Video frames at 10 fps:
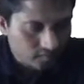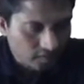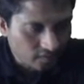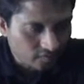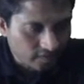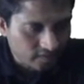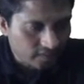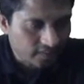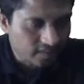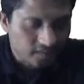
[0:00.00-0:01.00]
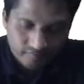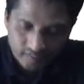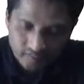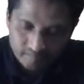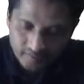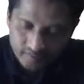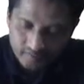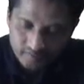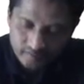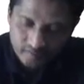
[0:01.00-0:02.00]
dx divided by
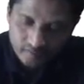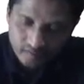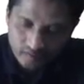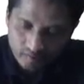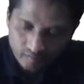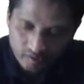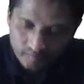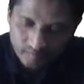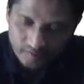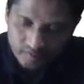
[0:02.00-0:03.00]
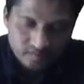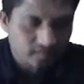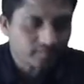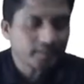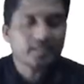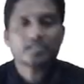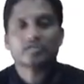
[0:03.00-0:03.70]
1 plus minus